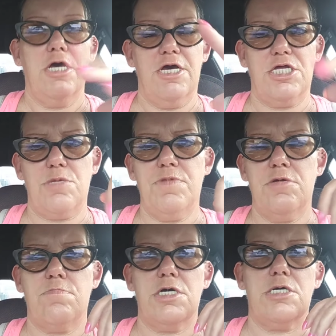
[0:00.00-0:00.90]
I have to pay
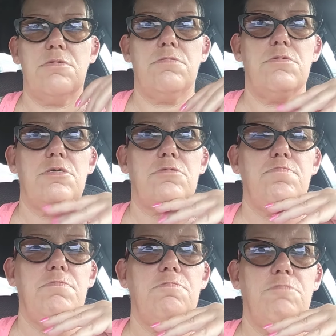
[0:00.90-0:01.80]
him back um,
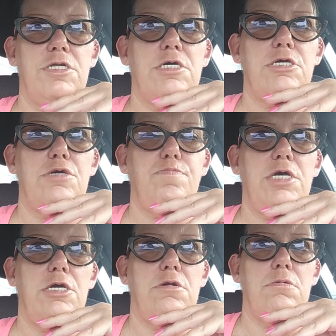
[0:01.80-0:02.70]
when I get
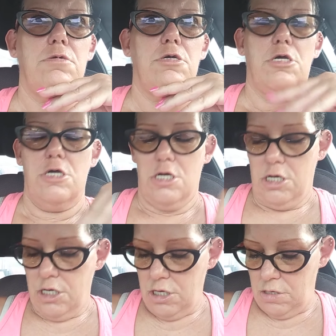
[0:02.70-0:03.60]
paid
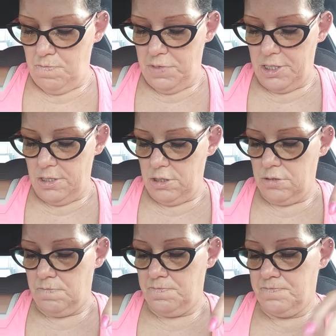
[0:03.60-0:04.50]
in, but um,
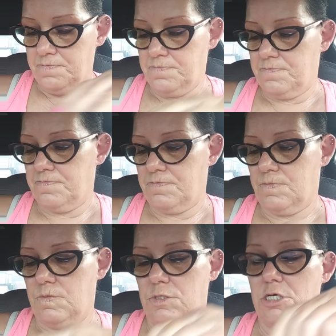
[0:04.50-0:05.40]

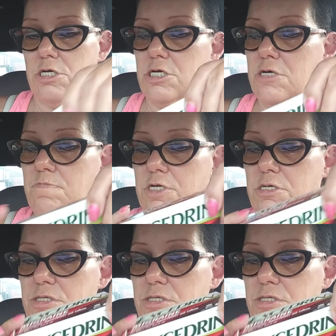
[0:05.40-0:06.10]
I got my